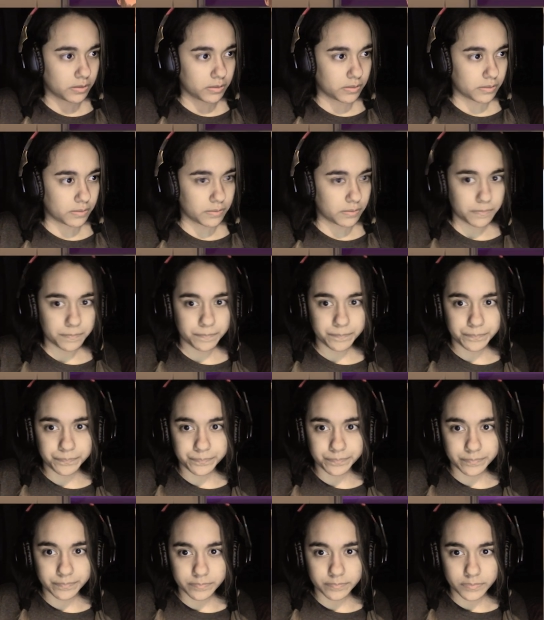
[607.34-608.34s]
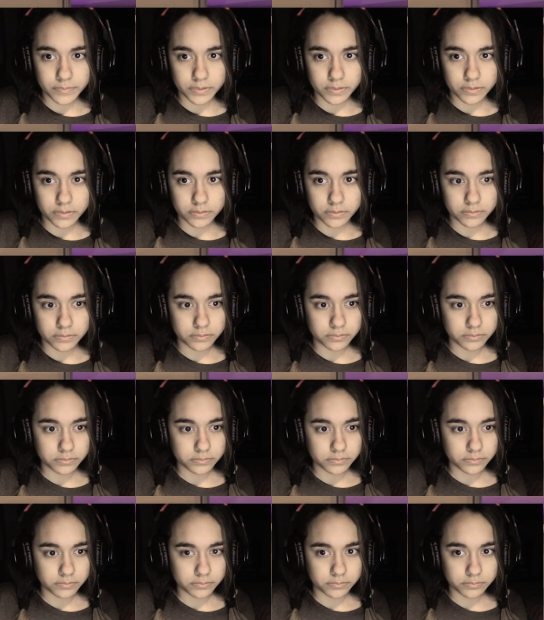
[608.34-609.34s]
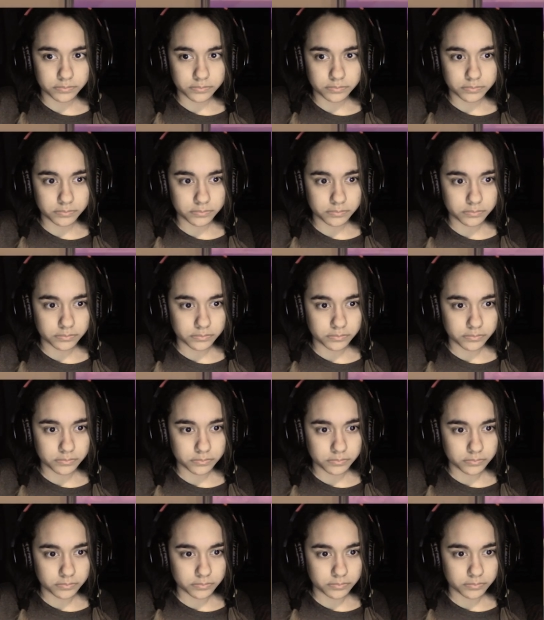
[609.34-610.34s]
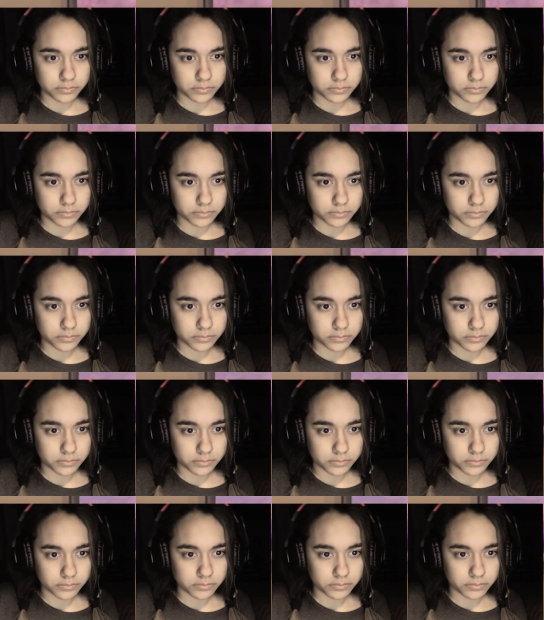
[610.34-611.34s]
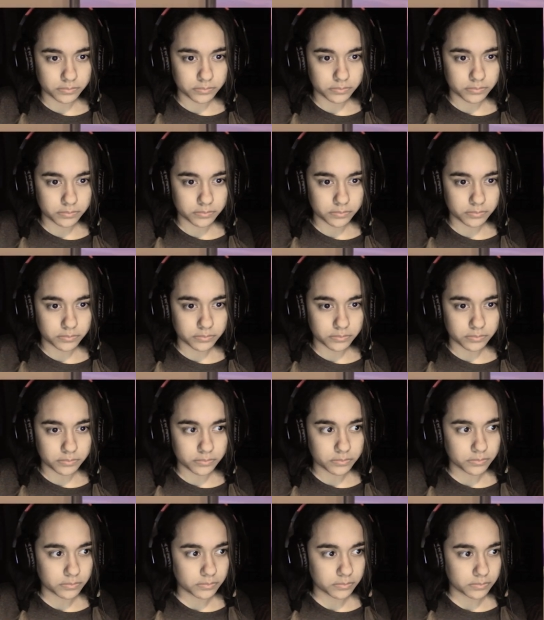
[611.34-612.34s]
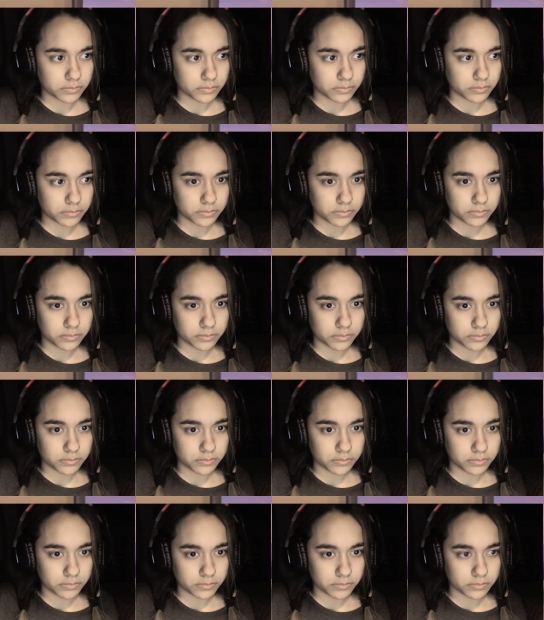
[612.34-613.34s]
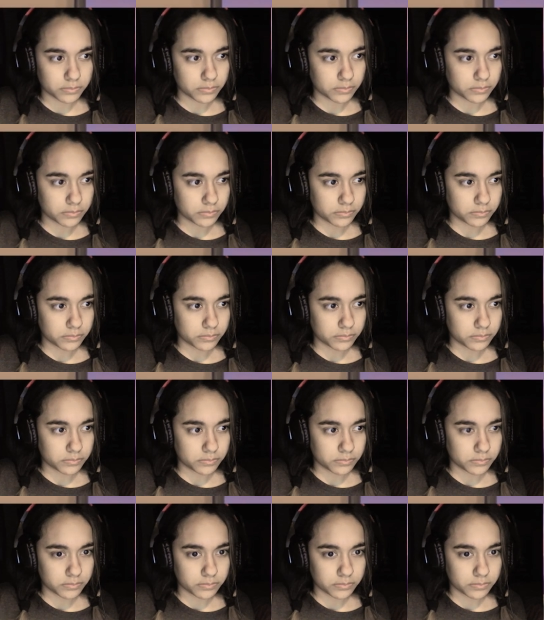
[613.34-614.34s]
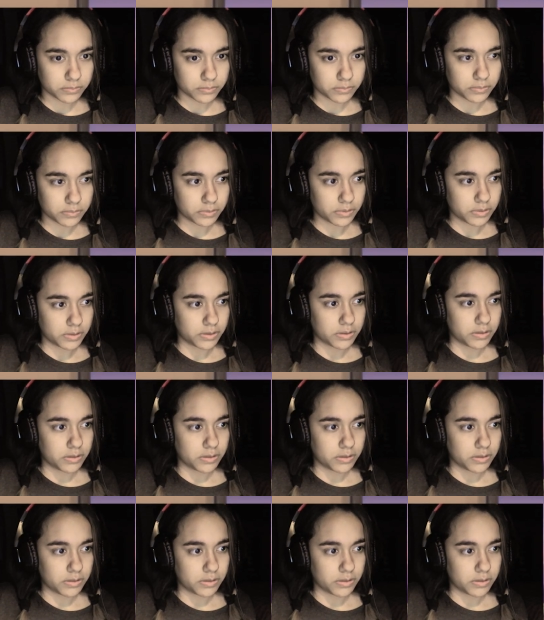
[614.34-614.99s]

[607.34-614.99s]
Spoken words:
Nobody speaks.